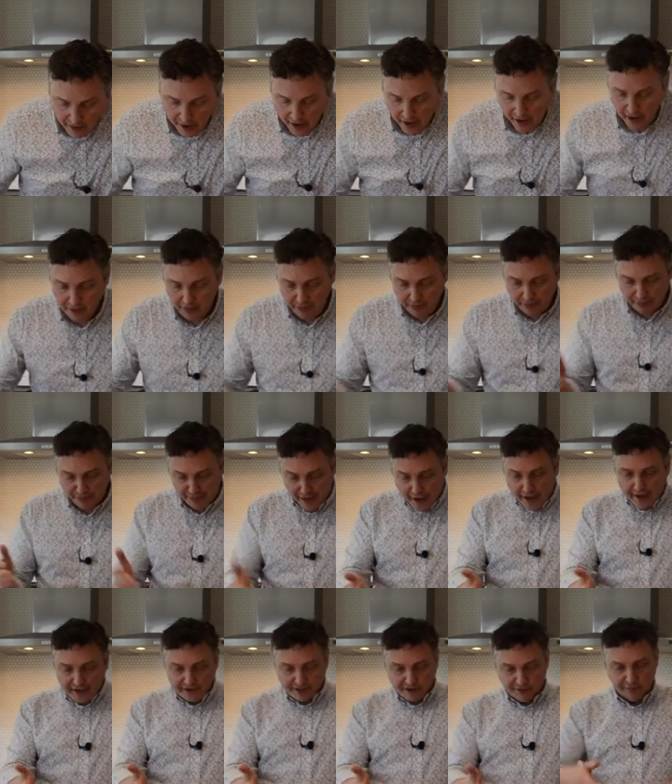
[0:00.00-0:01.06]
And
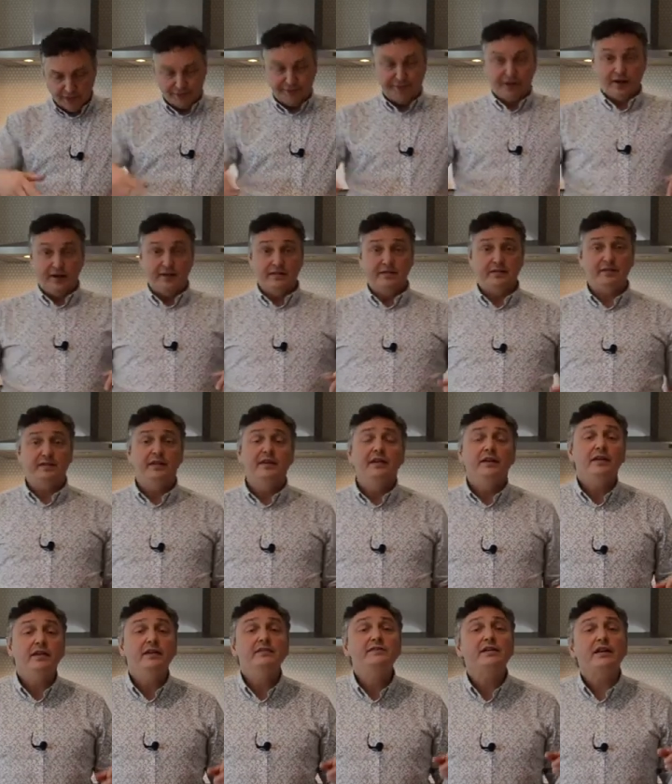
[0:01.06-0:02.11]
that, my friends,
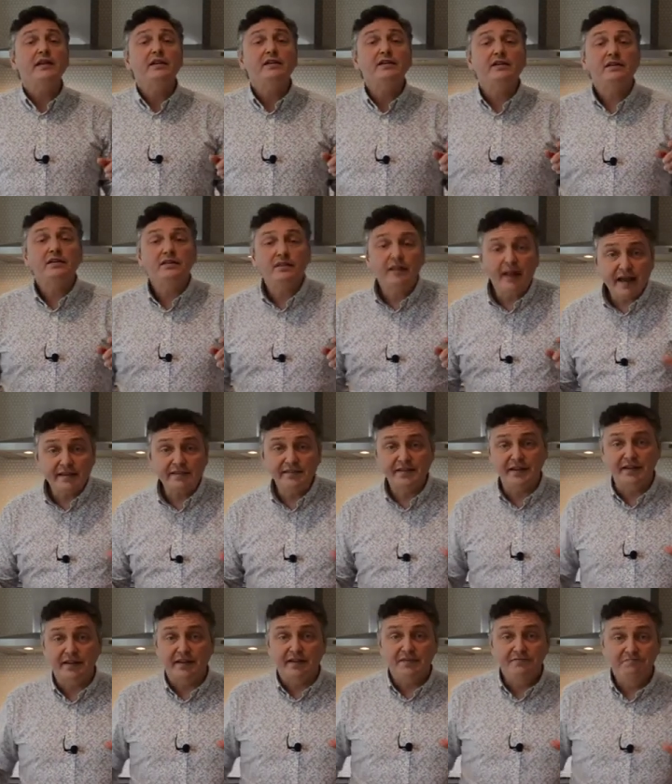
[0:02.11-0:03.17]
is a
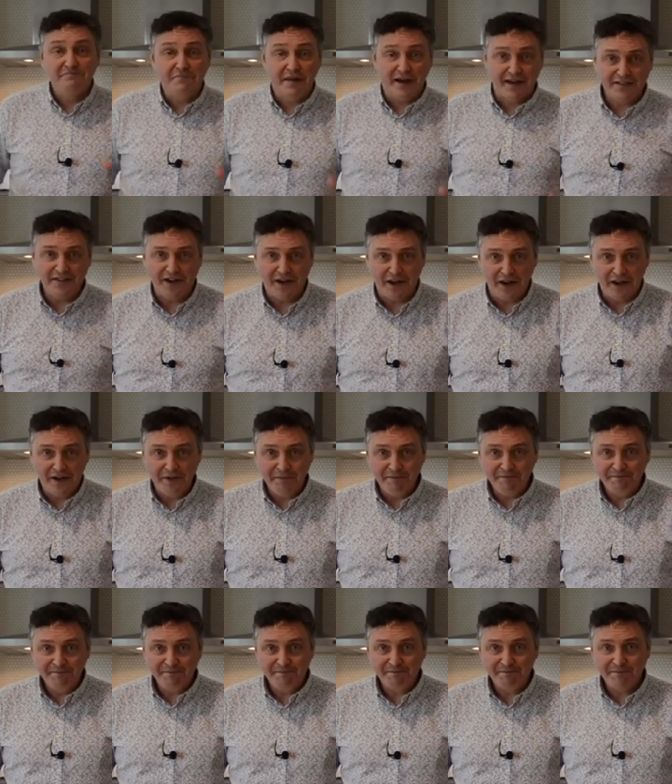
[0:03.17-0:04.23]
classic Mai Tai.
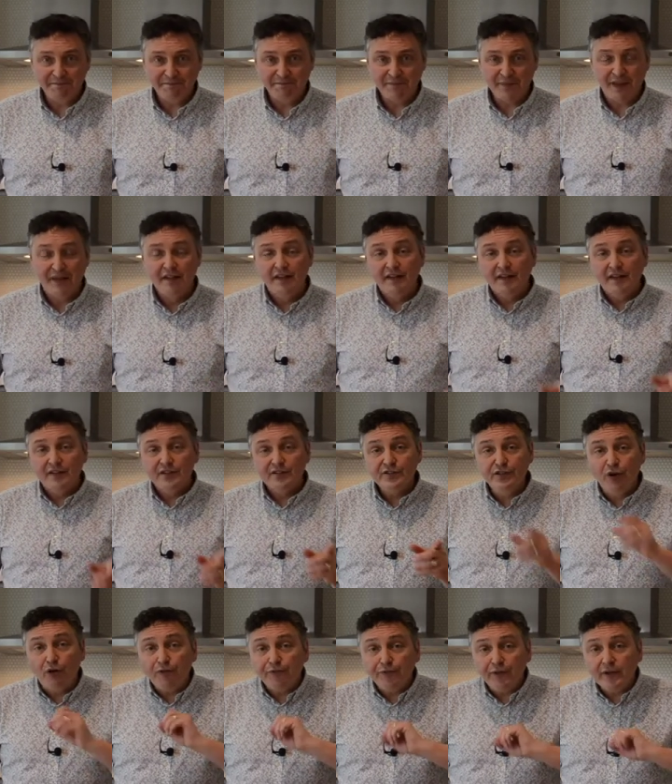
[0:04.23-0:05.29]

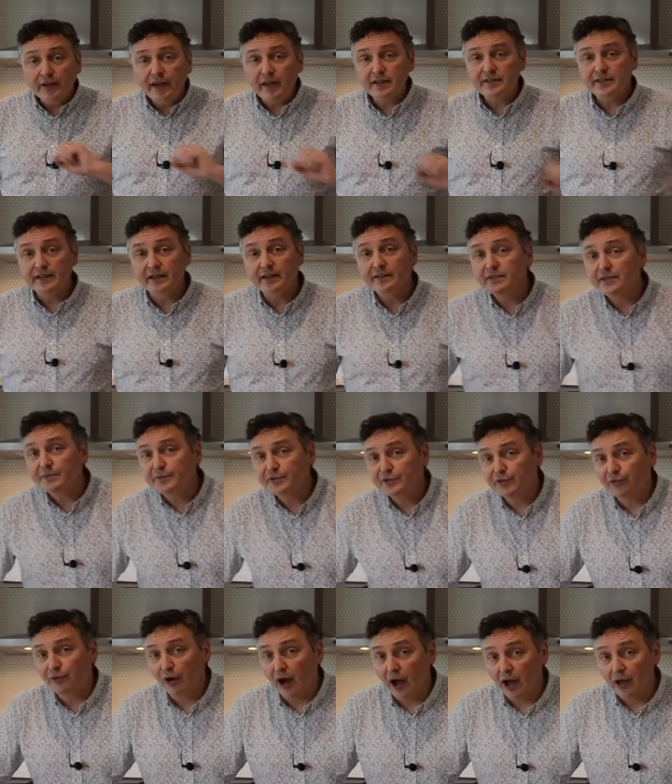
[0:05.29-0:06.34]
Don't forget to hit
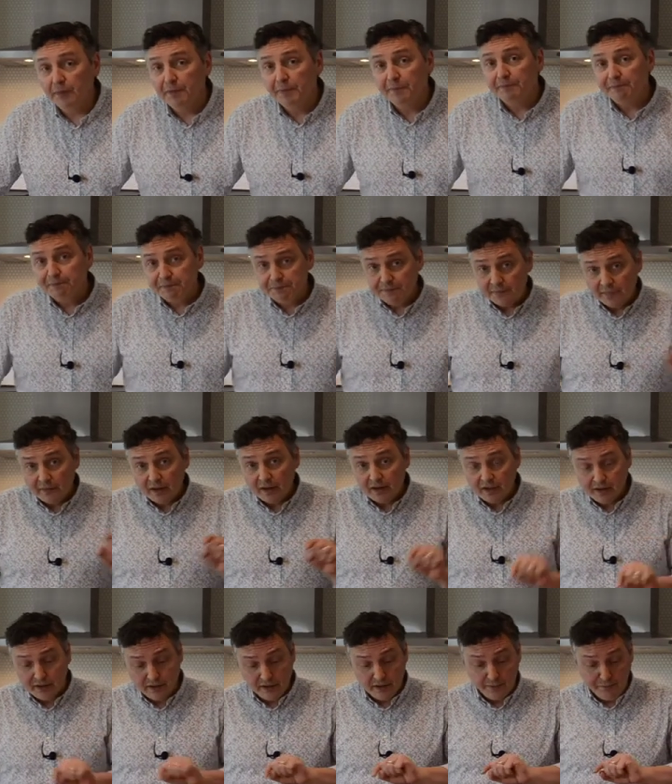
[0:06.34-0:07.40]
subscribe
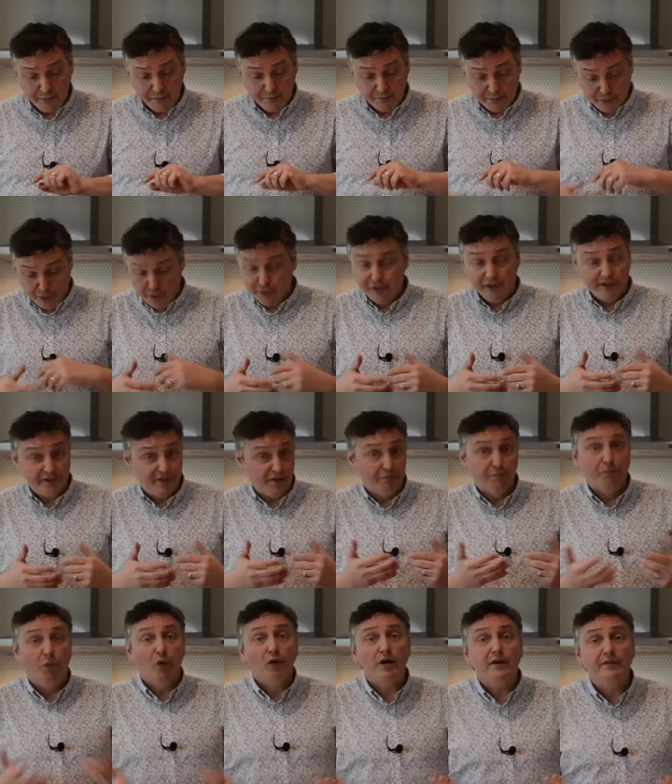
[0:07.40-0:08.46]
to tune into
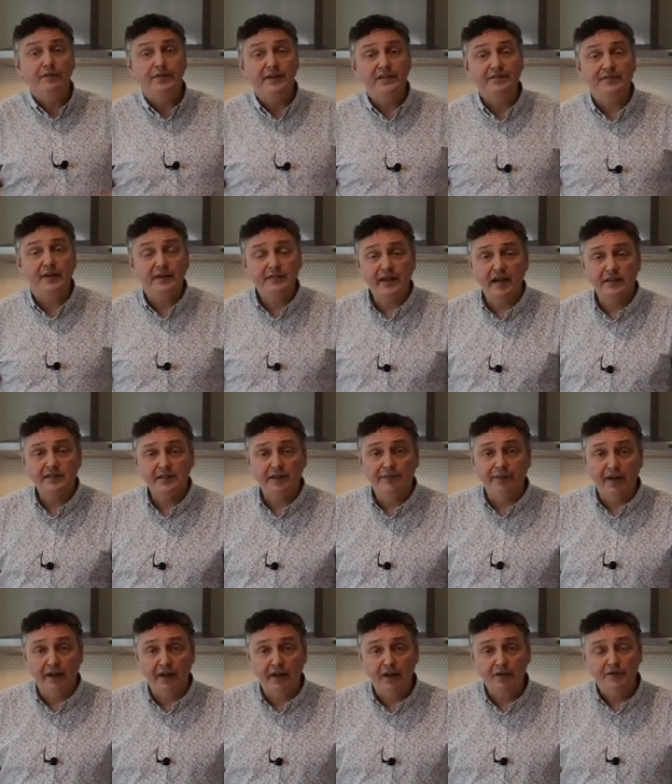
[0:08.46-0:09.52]
more of these fantastic
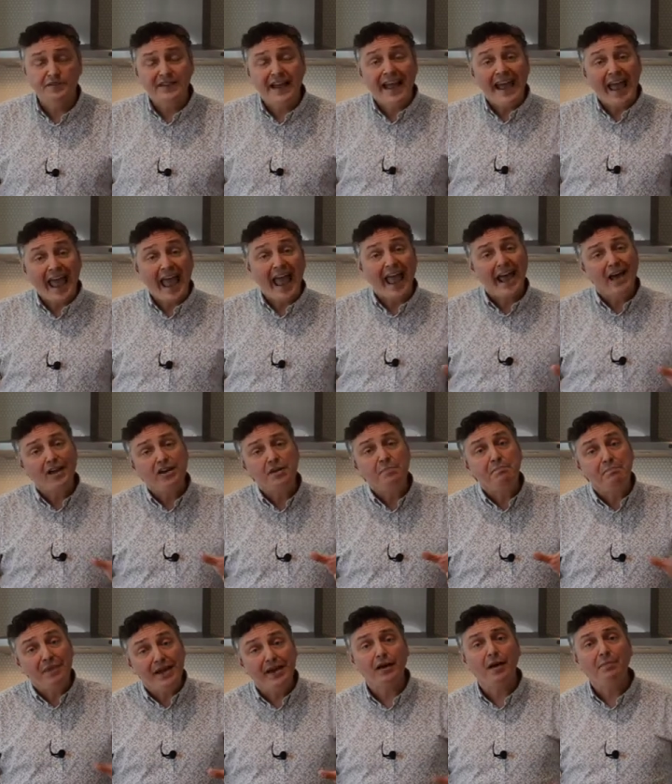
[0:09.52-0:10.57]
videos and
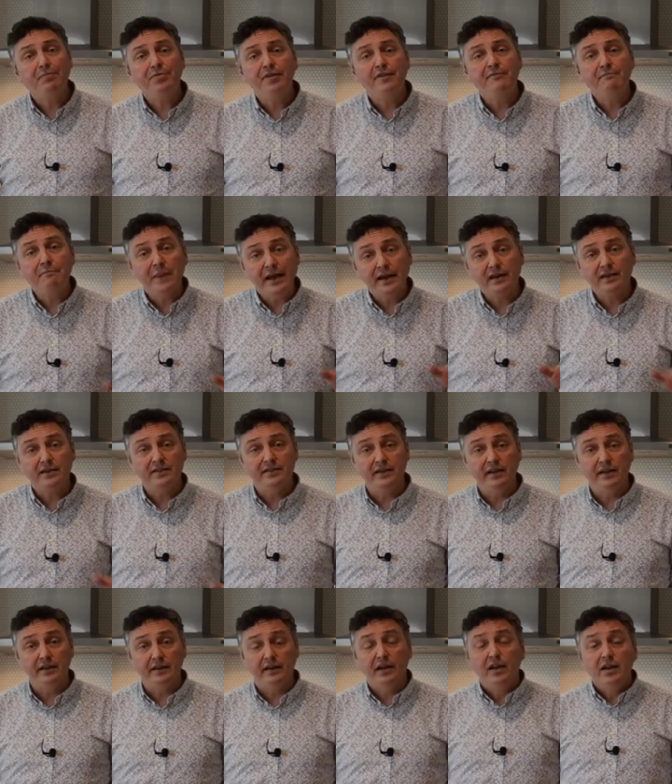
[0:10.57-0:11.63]
pick up the
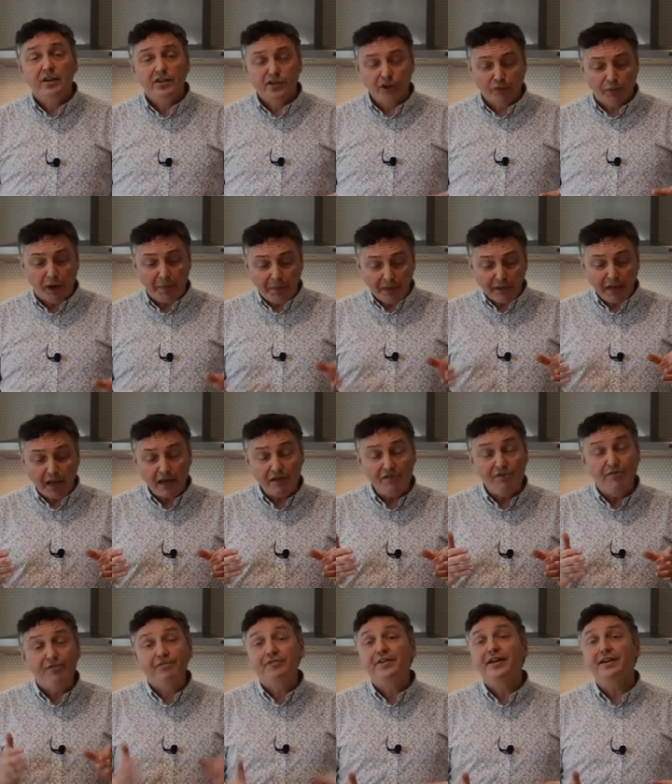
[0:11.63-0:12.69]
magazine to replicate
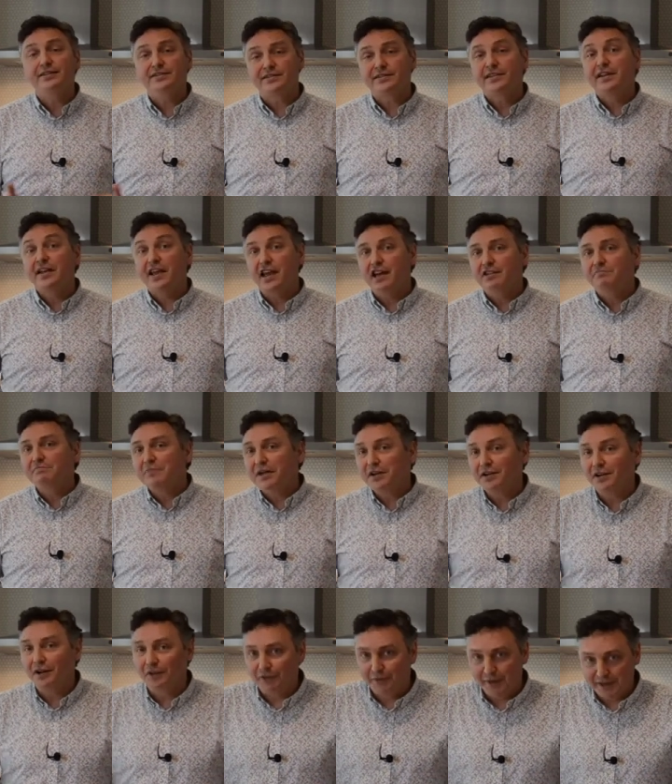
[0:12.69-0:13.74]
this and many
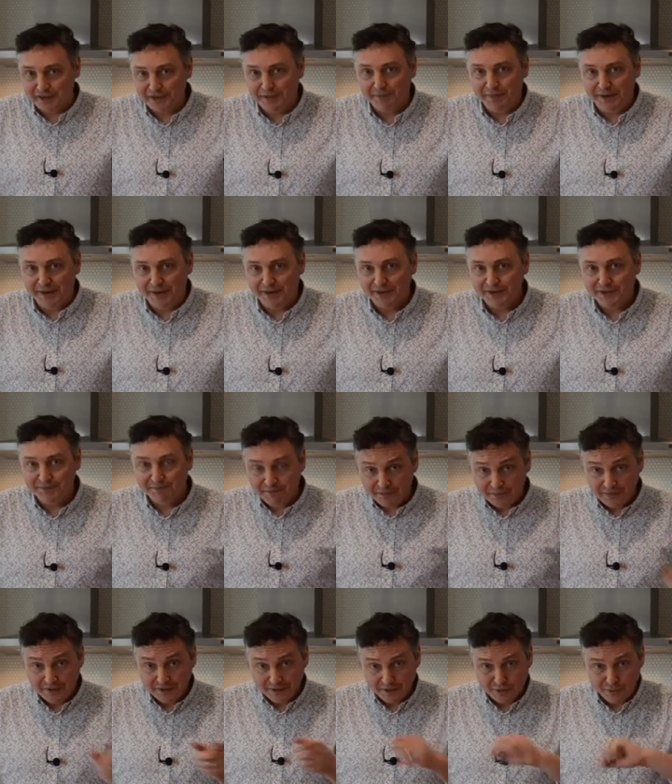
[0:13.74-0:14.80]
other recipes.
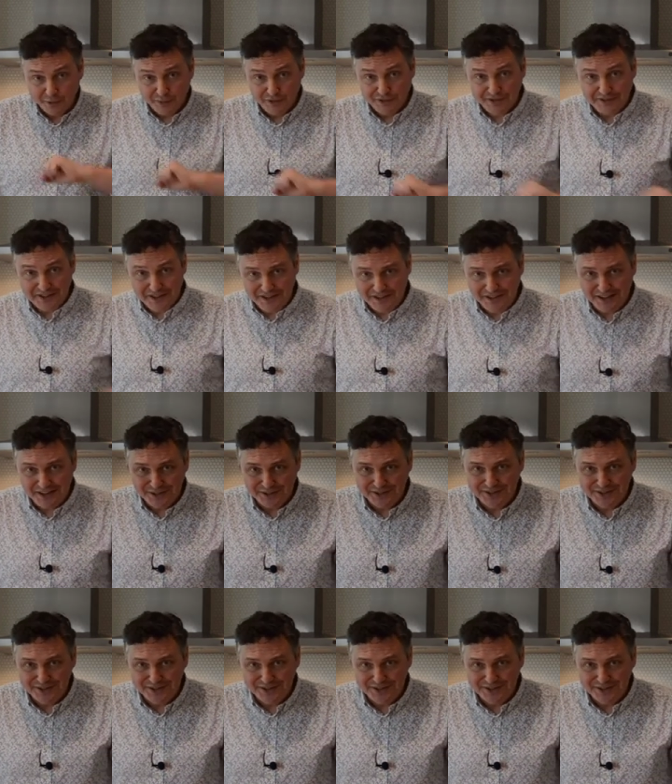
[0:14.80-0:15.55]
We'll see you again